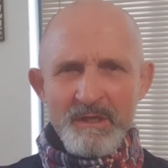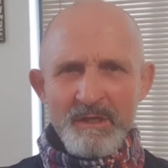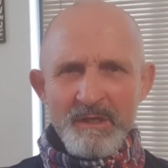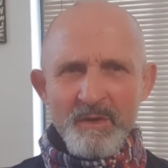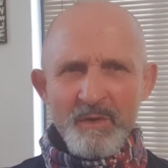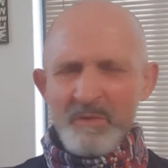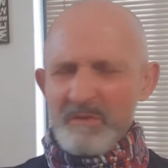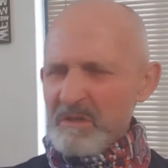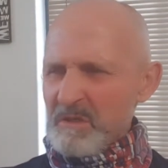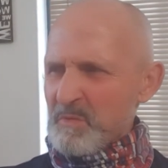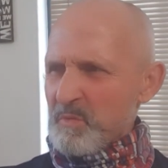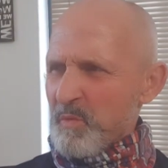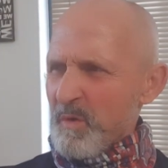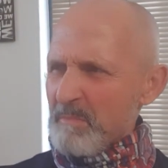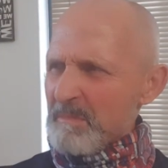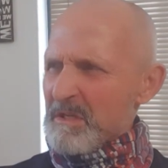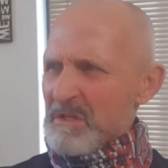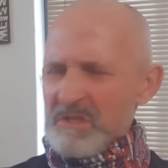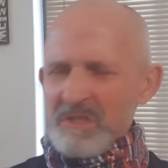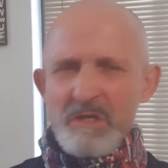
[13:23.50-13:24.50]
Or this
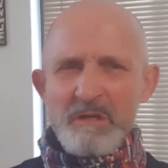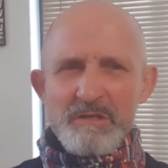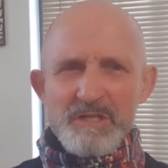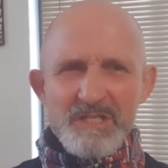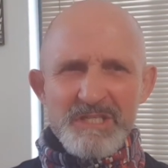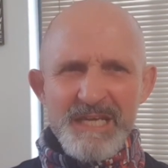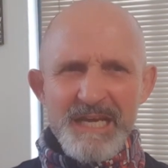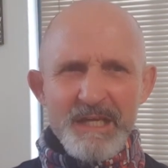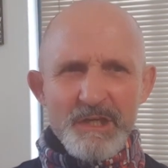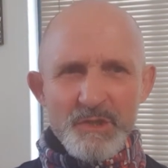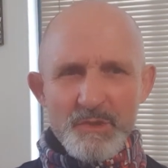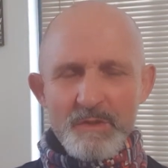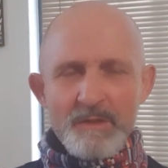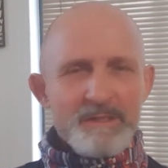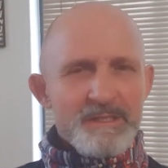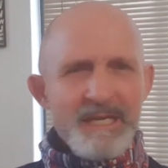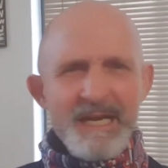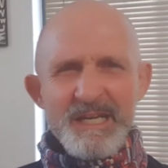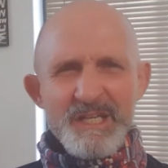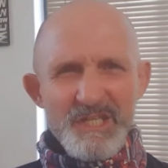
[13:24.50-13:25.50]
woman's so sexual.
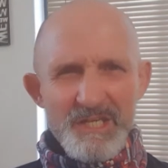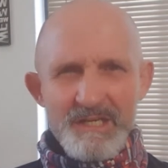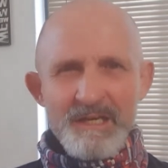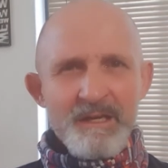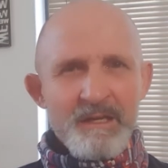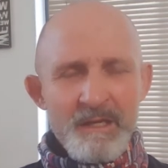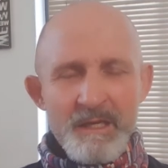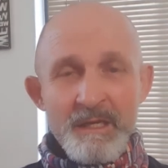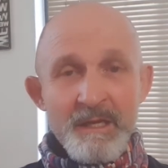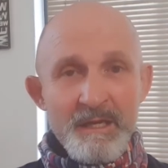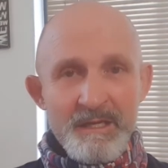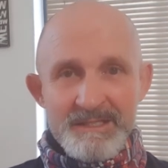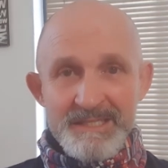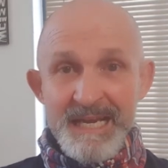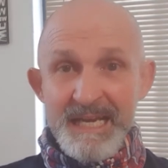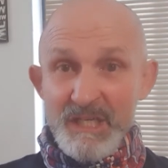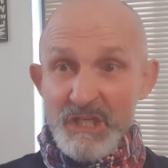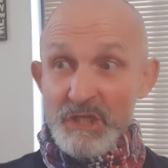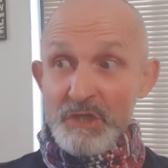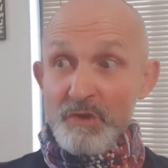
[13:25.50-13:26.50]
It's actually, it's
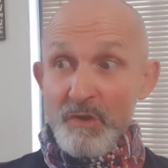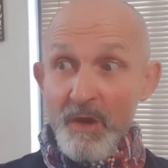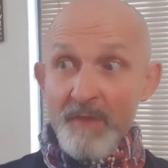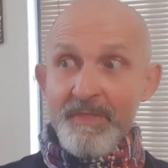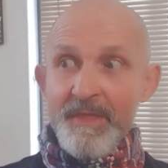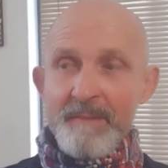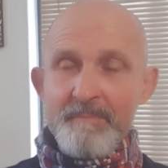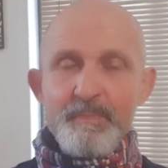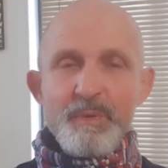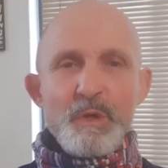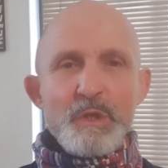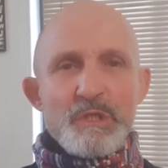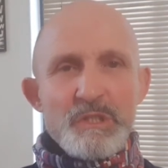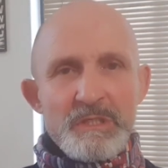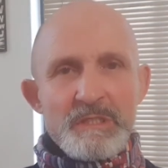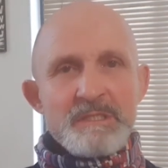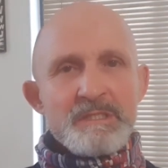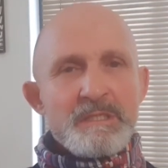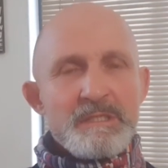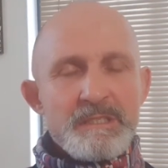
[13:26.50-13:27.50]
actually not that
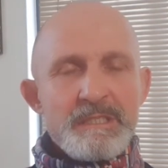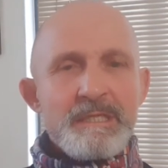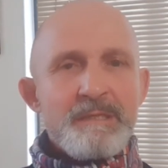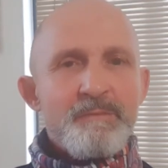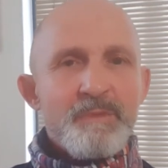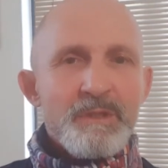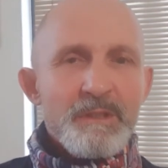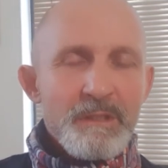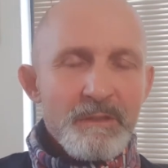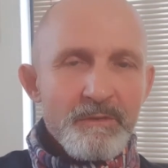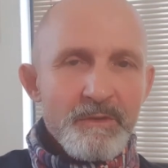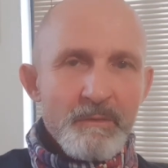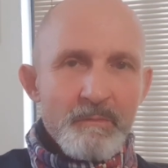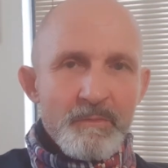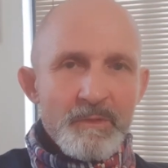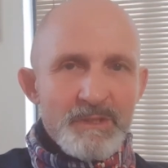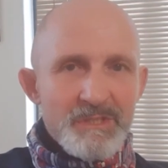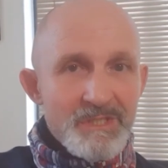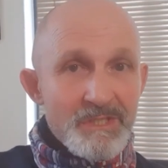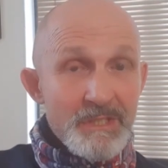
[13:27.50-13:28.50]
person. It's a demon in them.
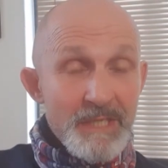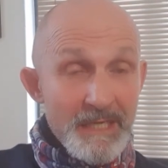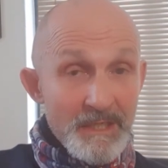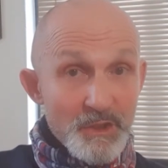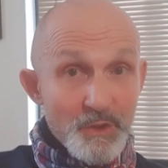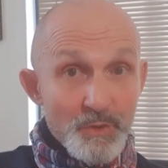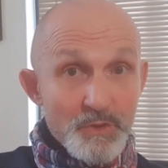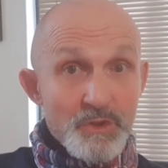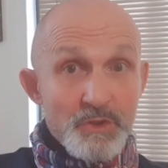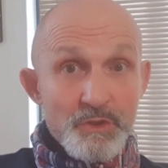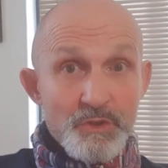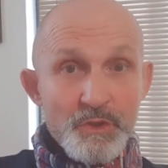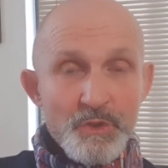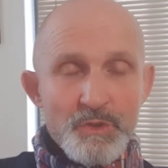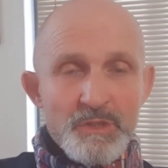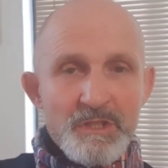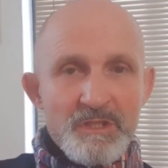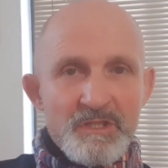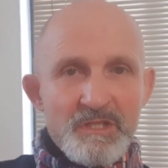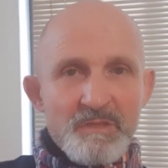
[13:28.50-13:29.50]
Sexual
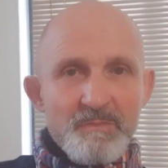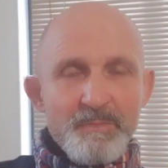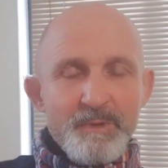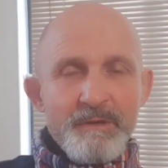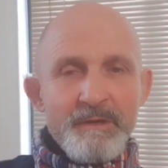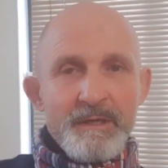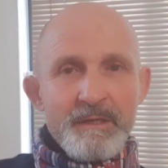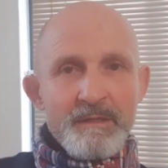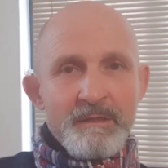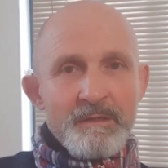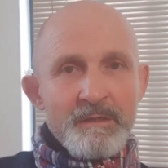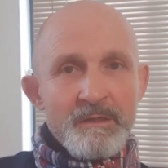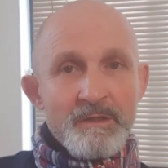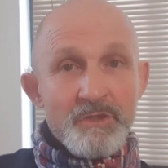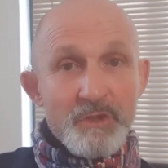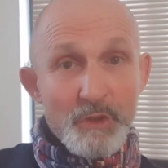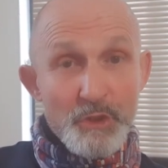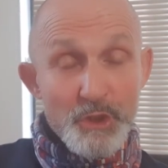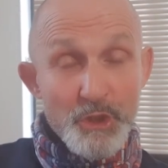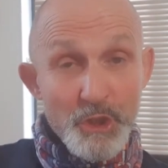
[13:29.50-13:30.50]
seducing spirit.
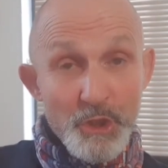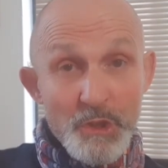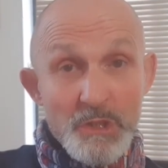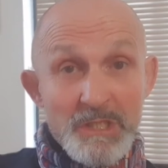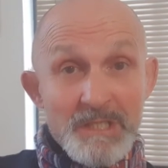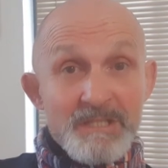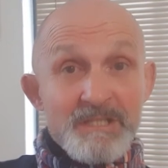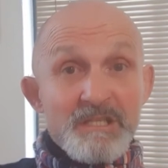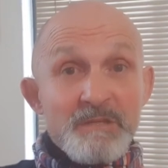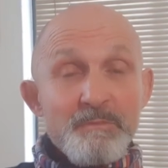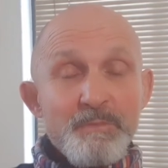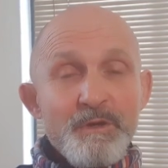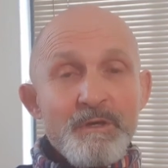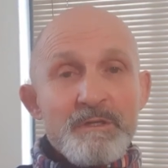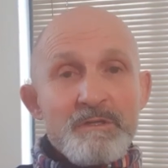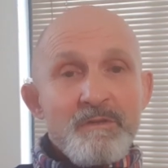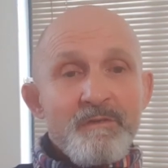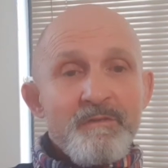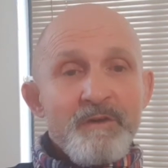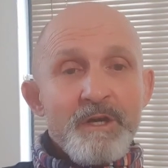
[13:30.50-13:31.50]
Seducing
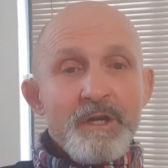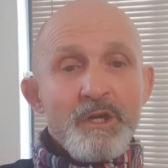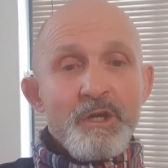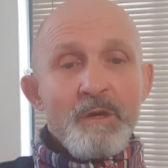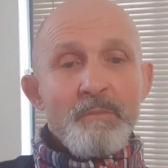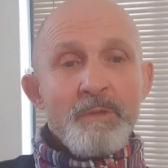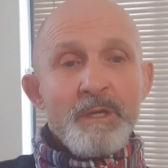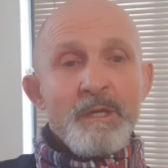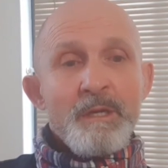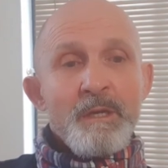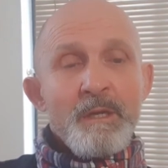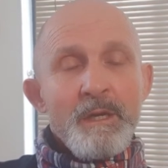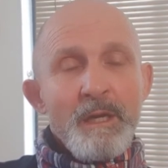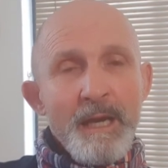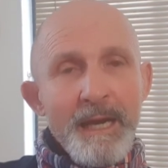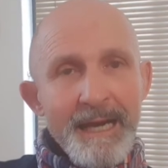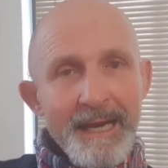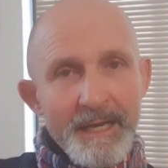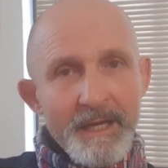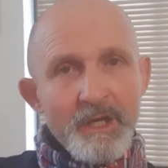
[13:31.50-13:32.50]
spirits are very common.
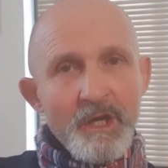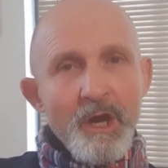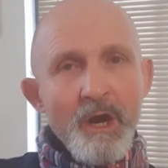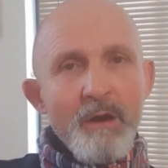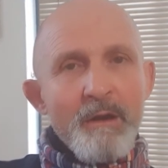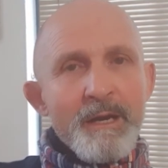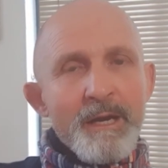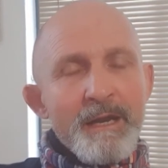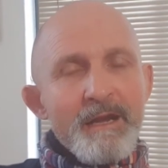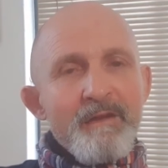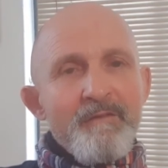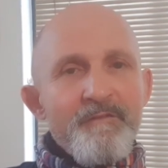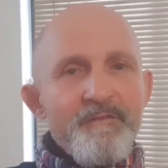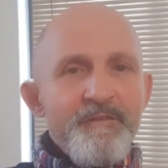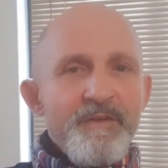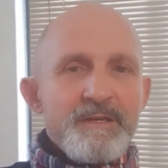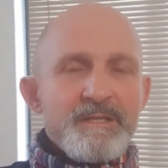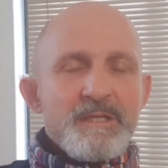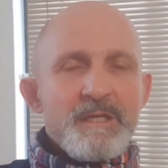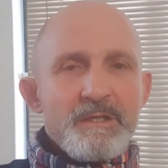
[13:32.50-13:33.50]
I go and I
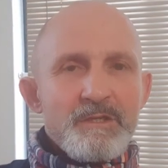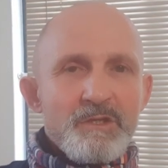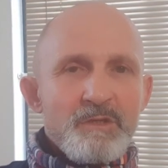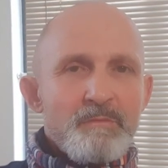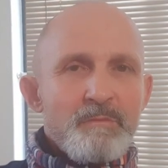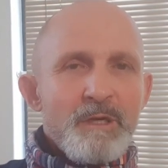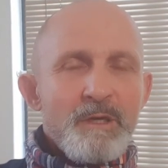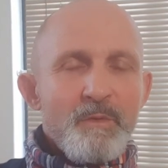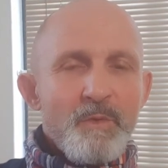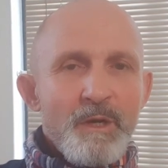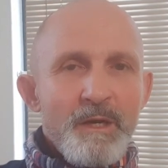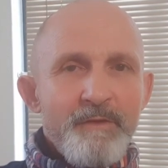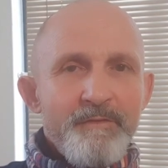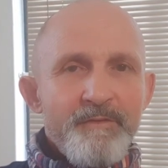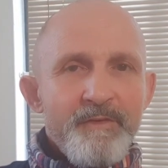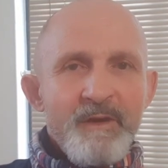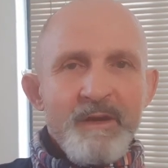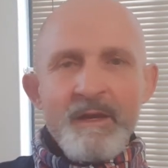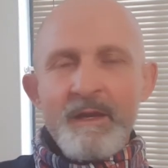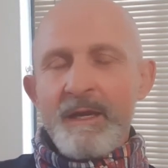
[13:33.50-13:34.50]
confess that to my
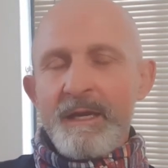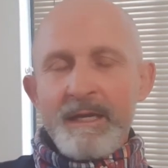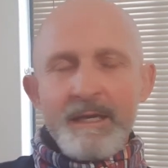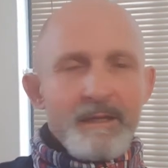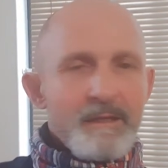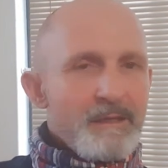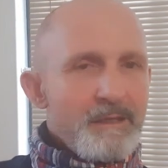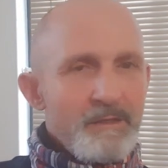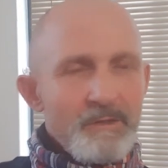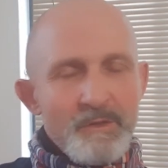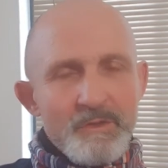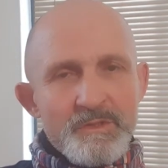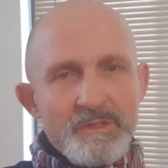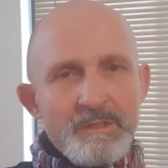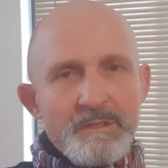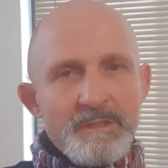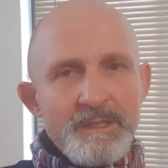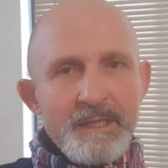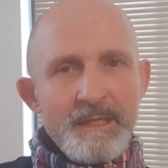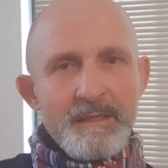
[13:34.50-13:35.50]
wife and it kills
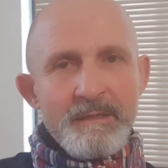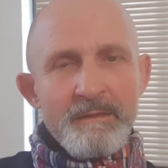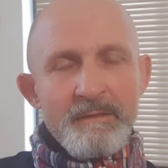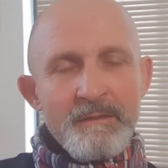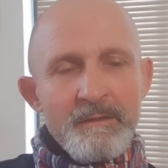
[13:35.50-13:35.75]
it dead.